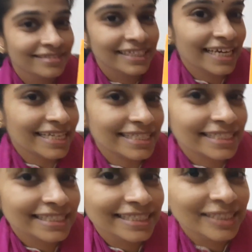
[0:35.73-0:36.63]
Yes,
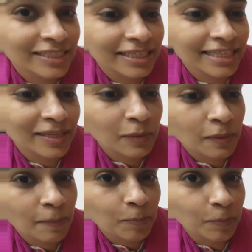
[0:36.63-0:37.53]

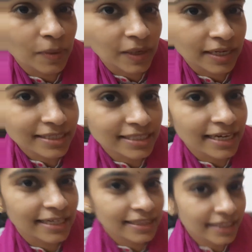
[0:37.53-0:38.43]
but
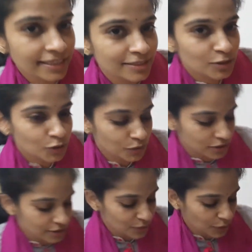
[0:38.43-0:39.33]
I think
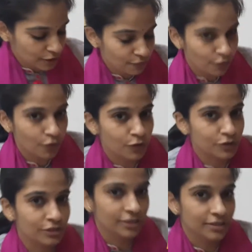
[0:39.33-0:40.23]
students you have
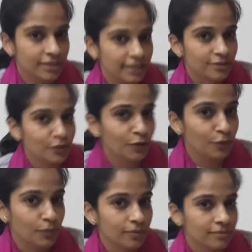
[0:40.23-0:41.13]
forgotten this, yes or
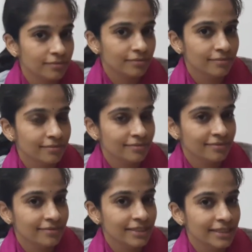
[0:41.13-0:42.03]
no?
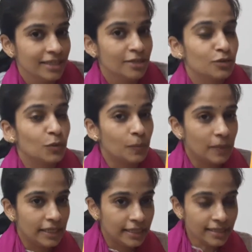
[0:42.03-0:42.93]
So
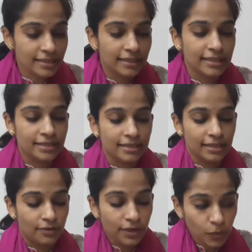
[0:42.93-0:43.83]
please, this is a
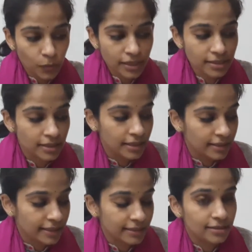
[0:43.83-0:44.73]
request
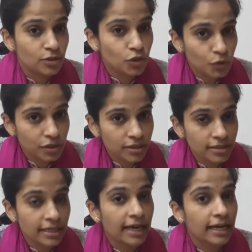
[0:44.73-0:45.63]
that the
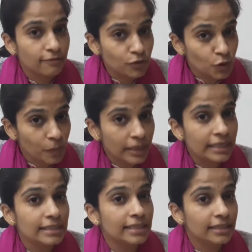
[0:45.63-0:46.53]
students have to
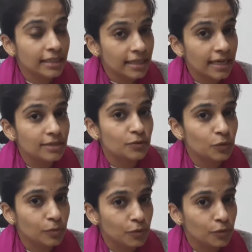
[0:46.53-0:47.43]
maintain the
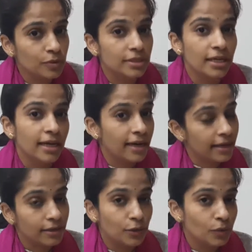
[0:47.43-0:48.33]
classroom rules.
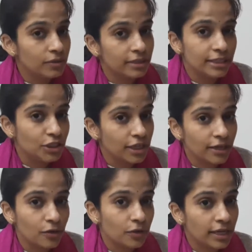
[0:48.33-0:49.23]
I know the teacher
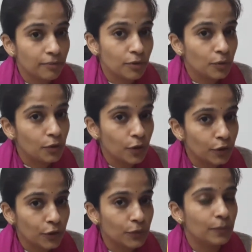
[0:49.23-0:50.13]
cannot have a look
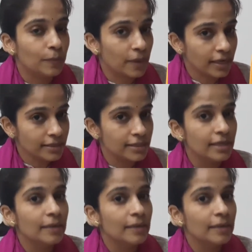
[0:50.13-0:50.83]
on you, but